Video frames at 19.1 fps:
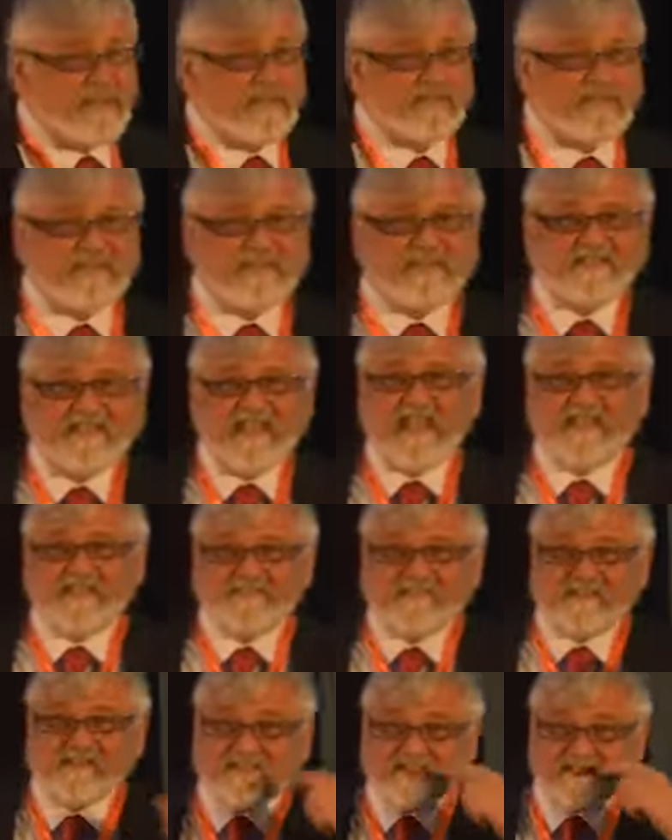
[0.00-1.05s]
ABC.
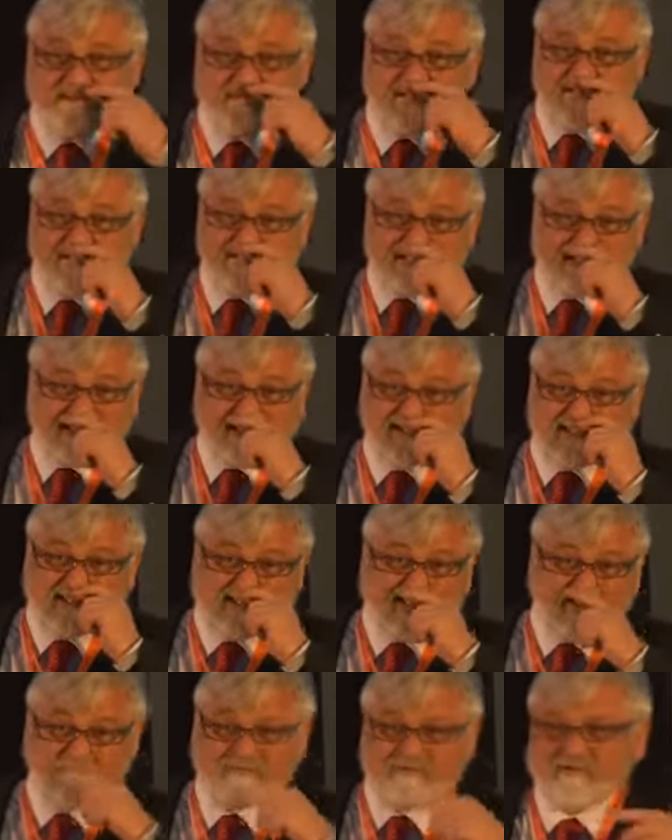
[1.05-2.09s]
Anniversaries is the
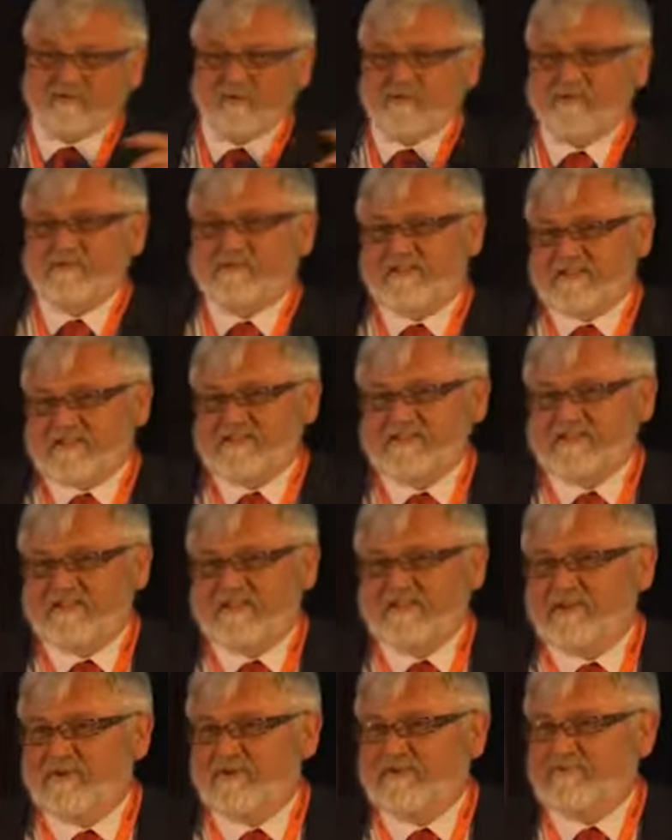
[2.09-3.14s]
theme of the talk. This is a
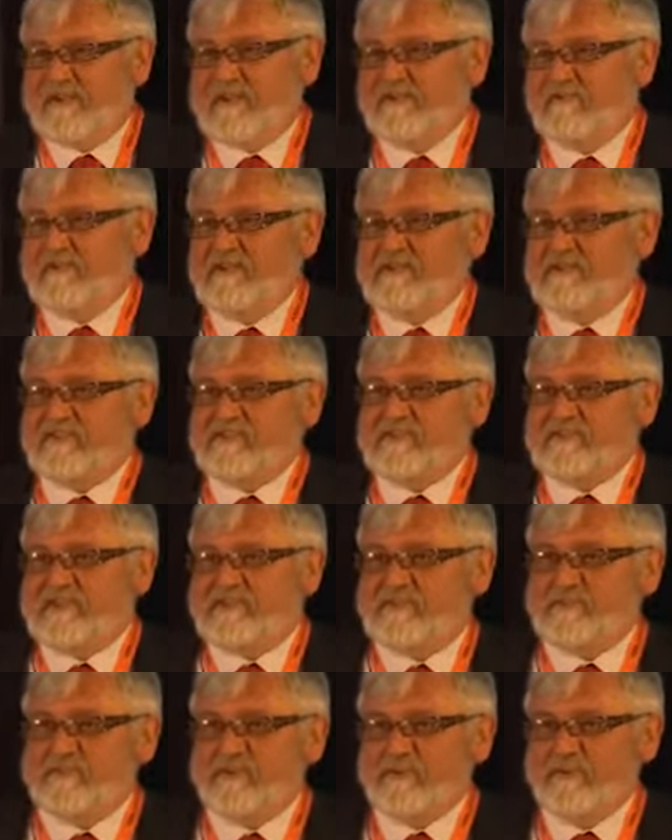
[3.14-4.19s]
year of anniversaries,
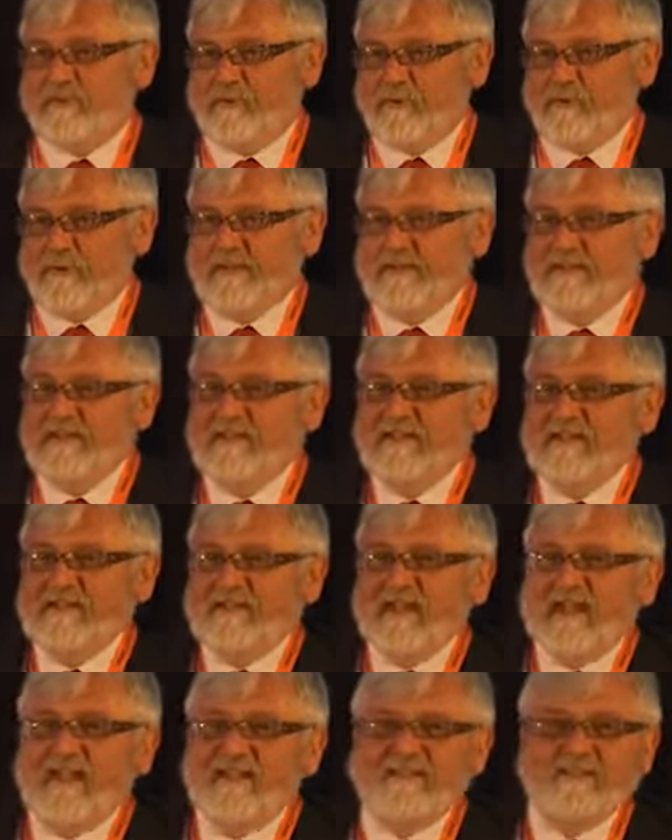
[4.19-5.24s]
as you all know.
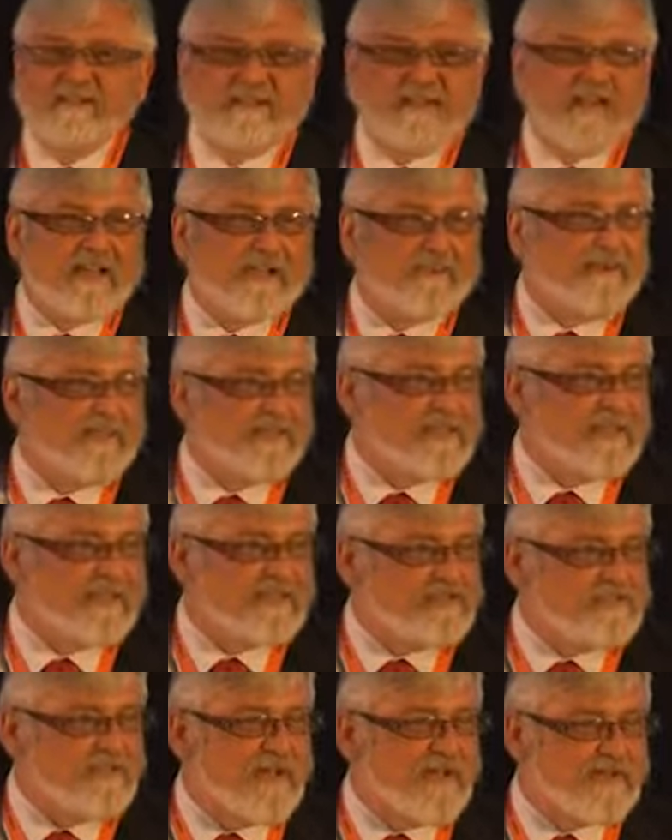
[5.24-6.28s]
And the gag about the
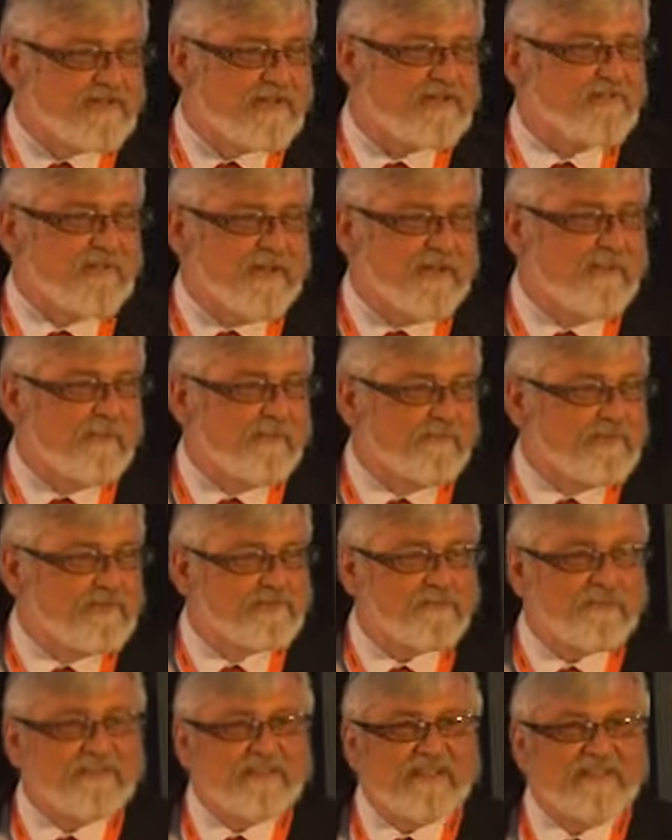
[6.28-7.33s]
icebergs, it's pretty
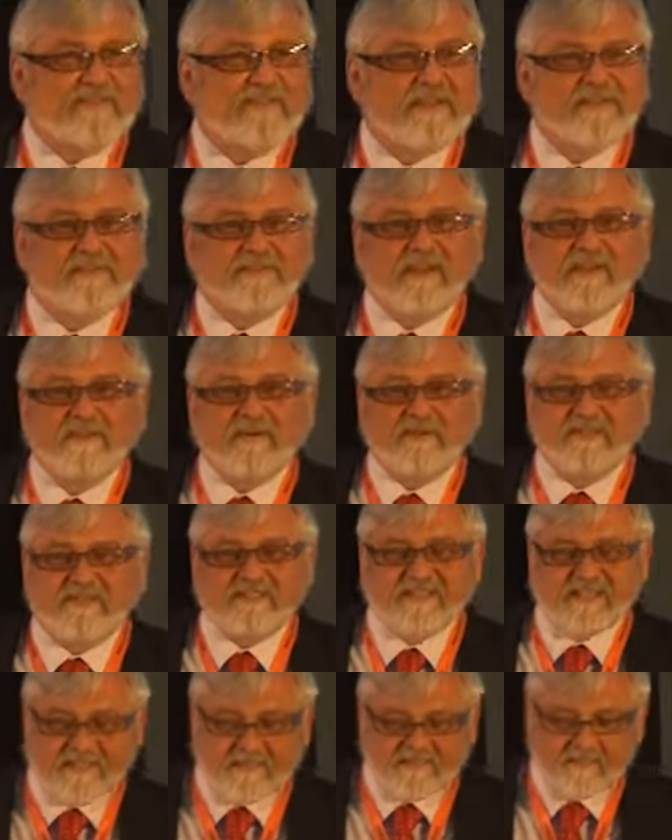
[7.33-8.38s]
obvious which anniversary I'm going to
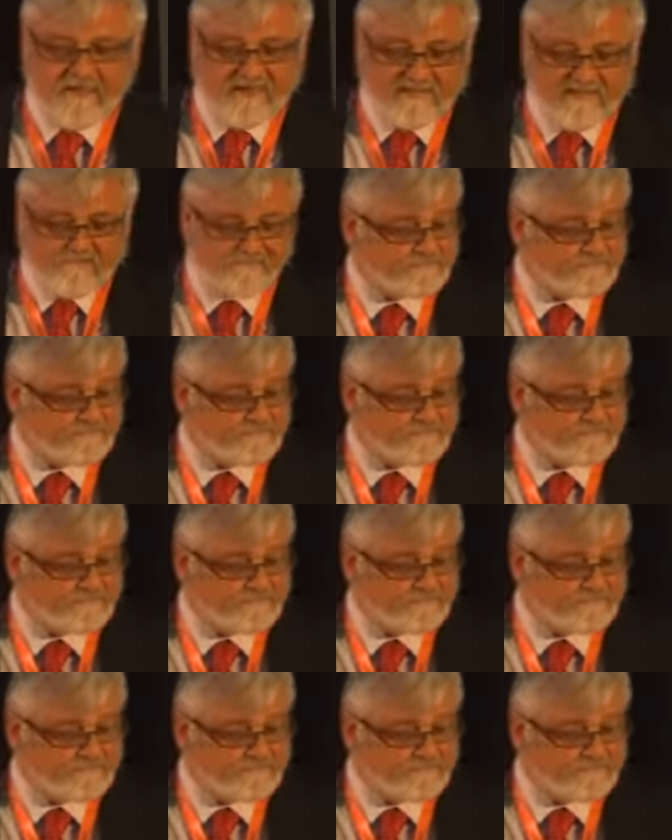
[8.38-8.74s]
celebrate.